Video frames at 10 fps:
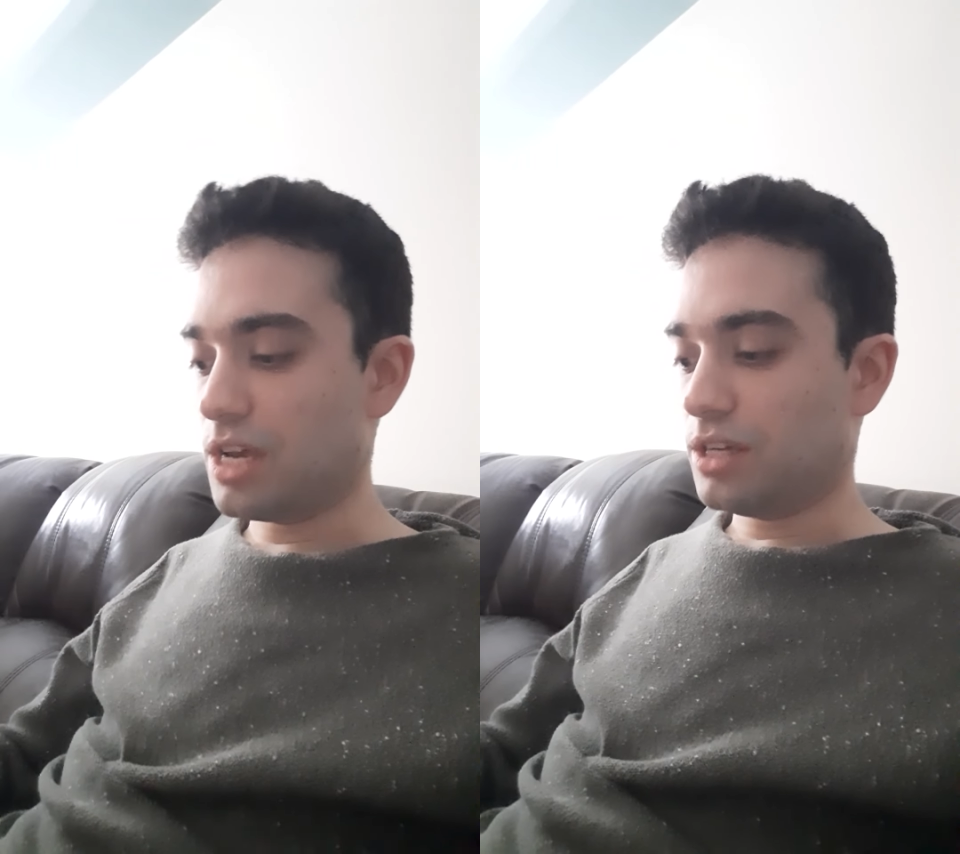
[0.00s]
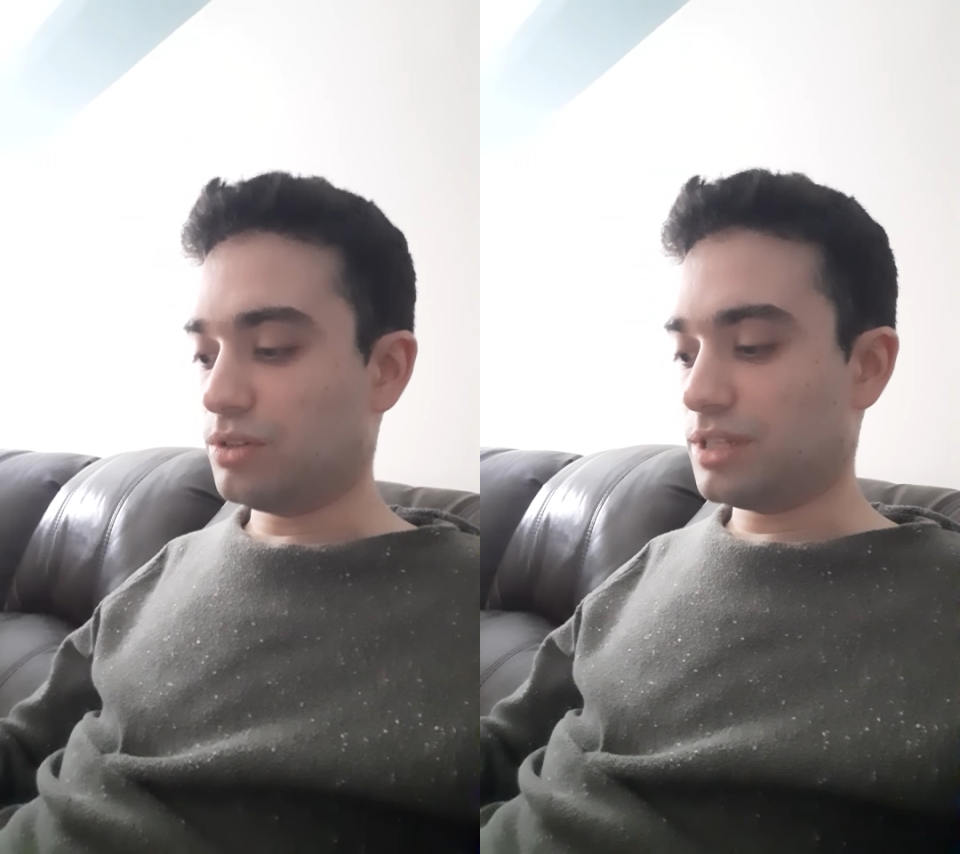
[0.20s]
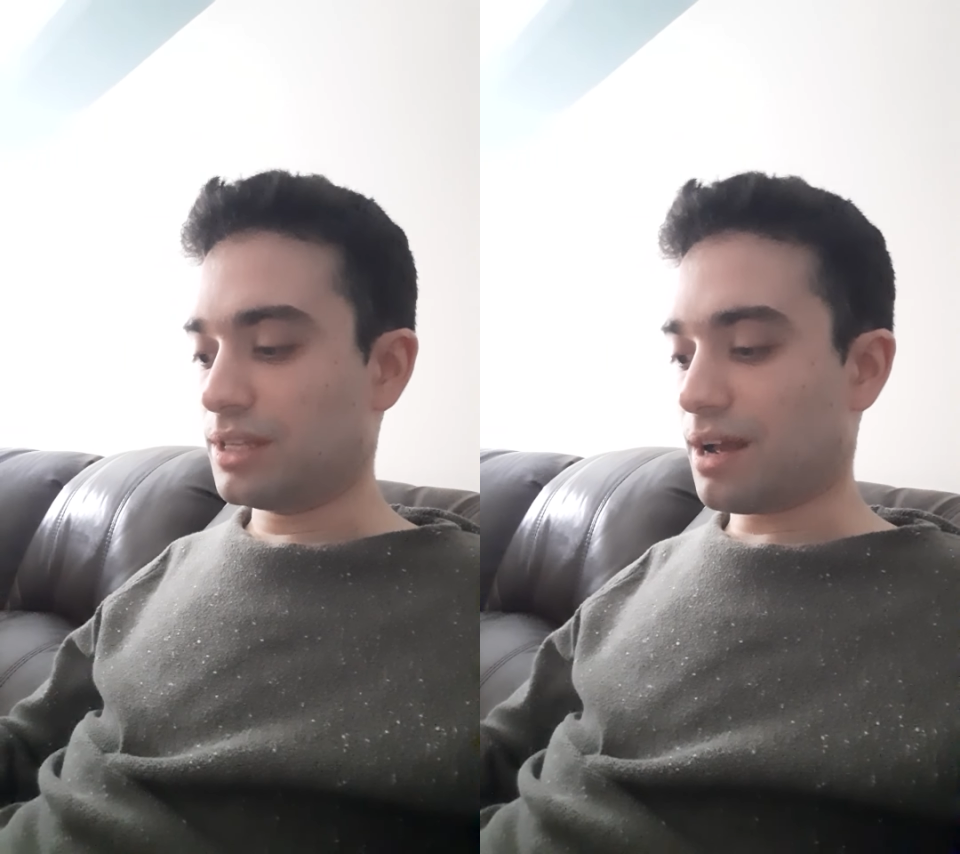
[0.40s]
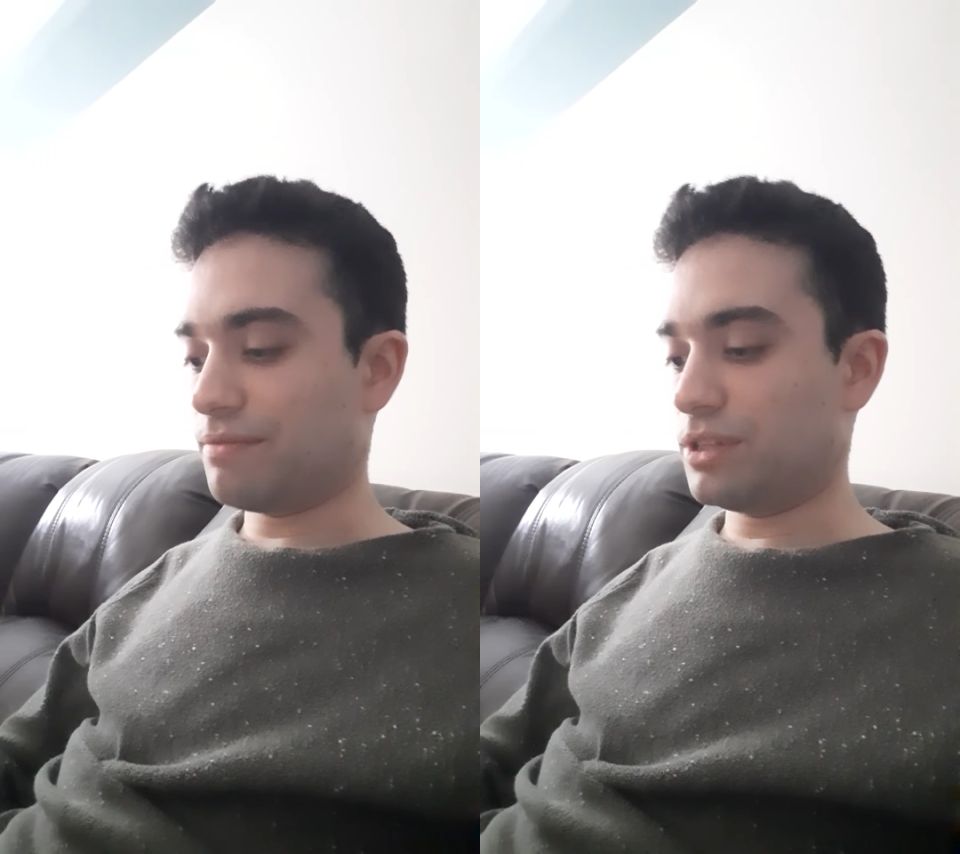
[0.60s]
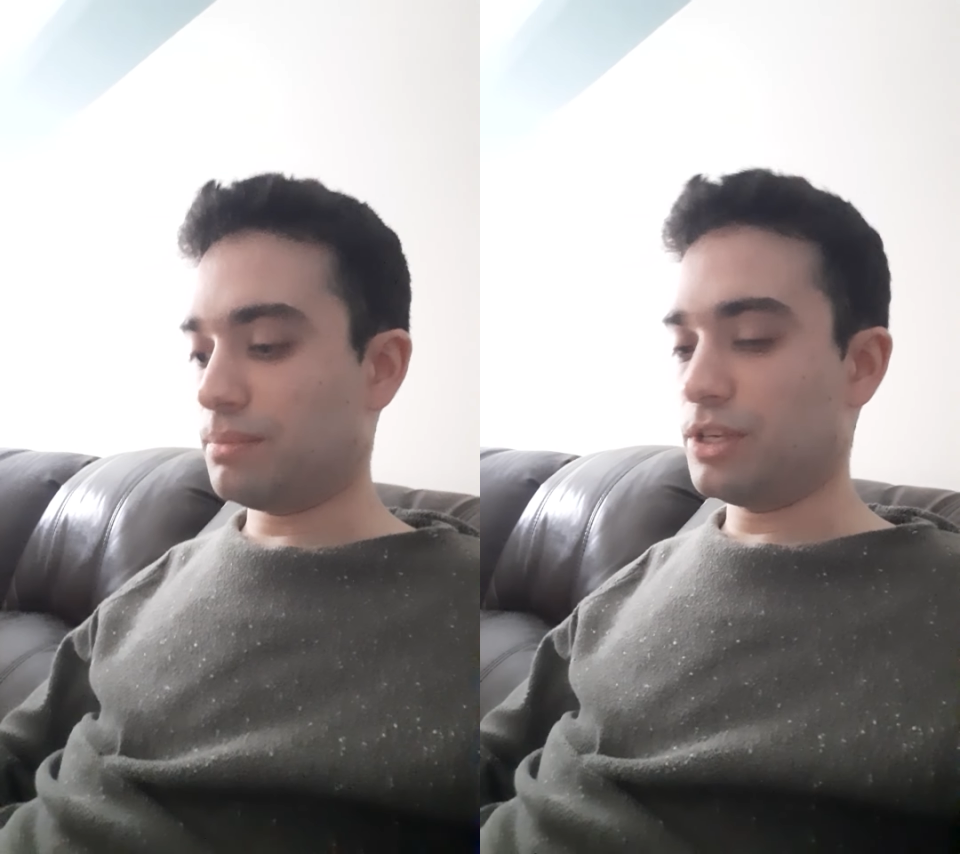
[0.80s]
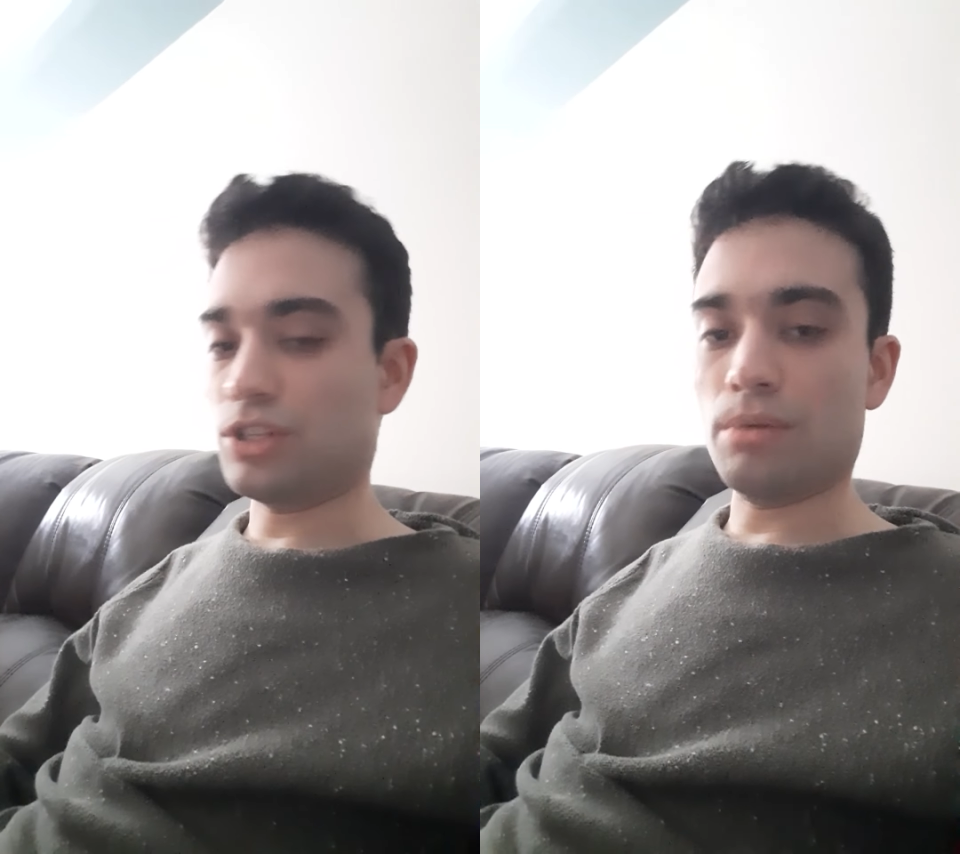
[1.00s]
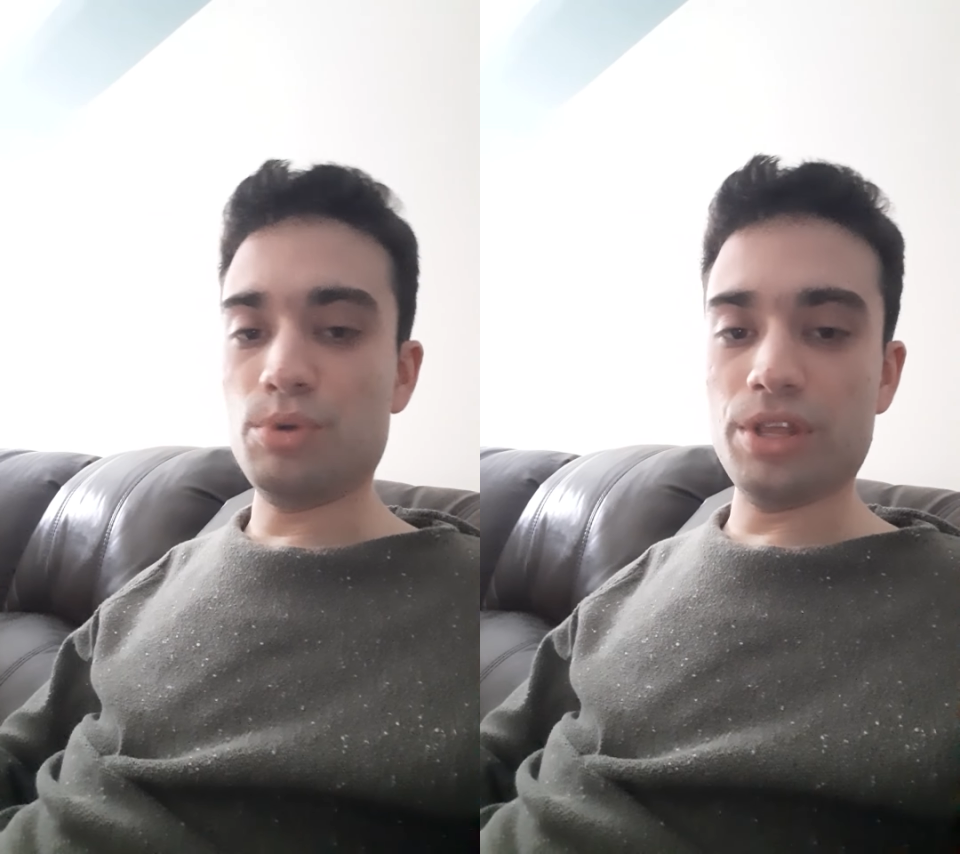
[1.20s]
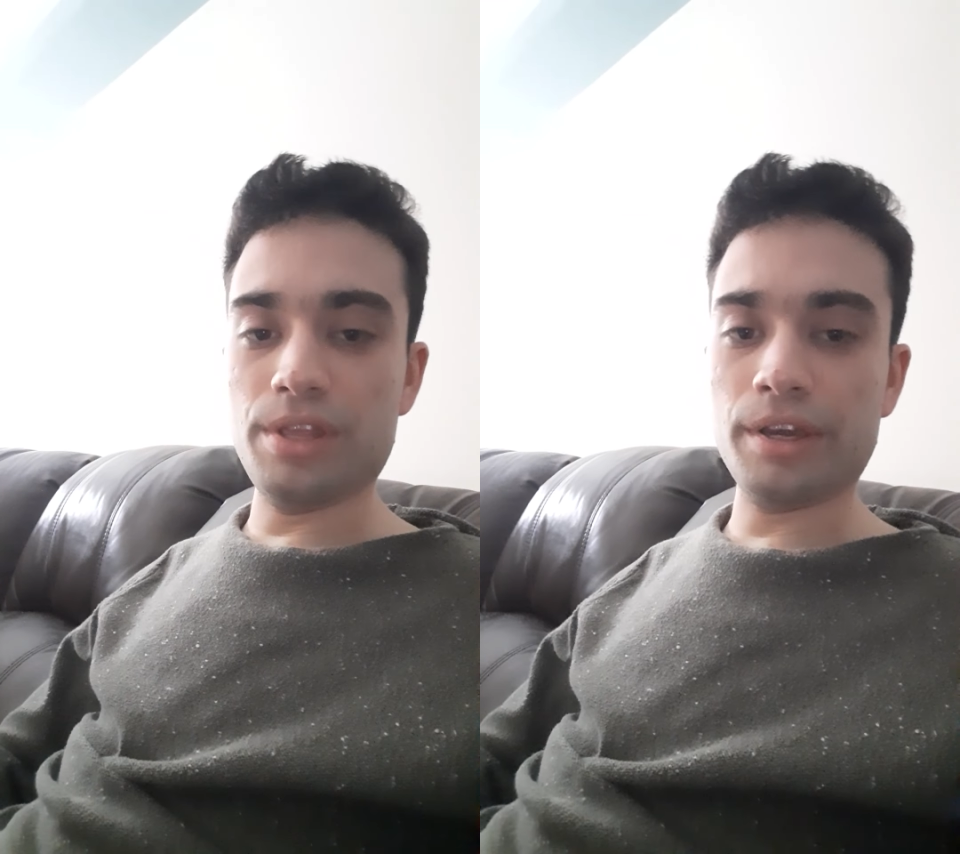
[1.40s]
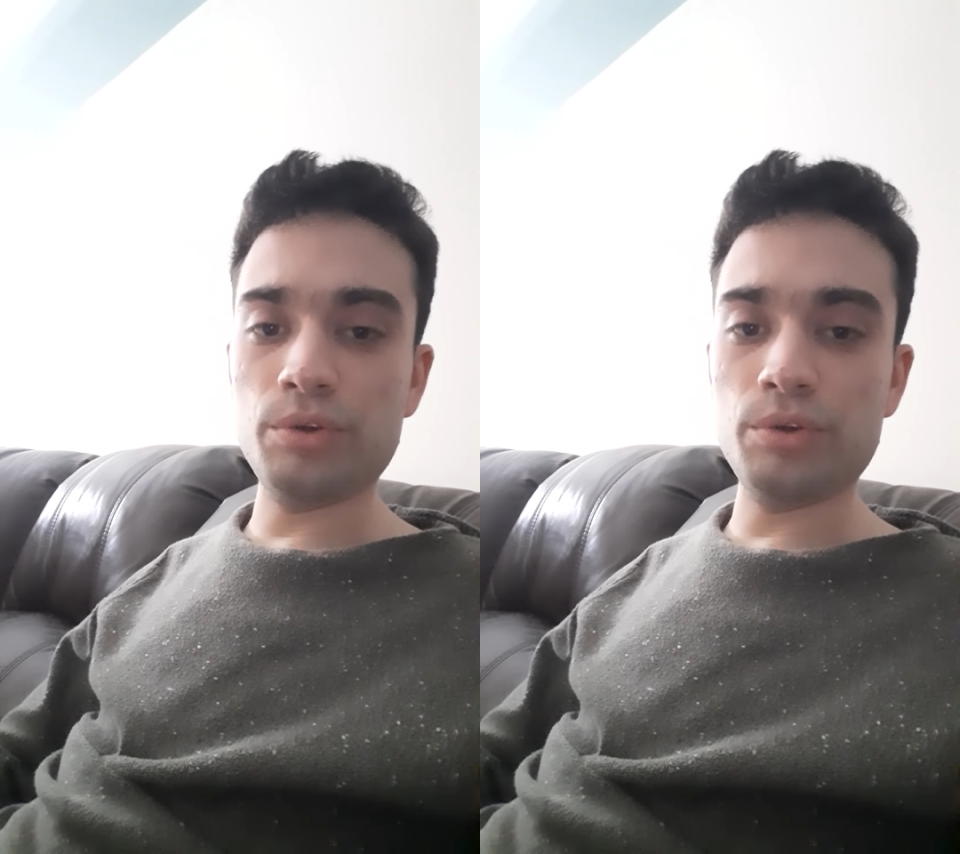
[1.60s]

You sit comfortably, start breathing.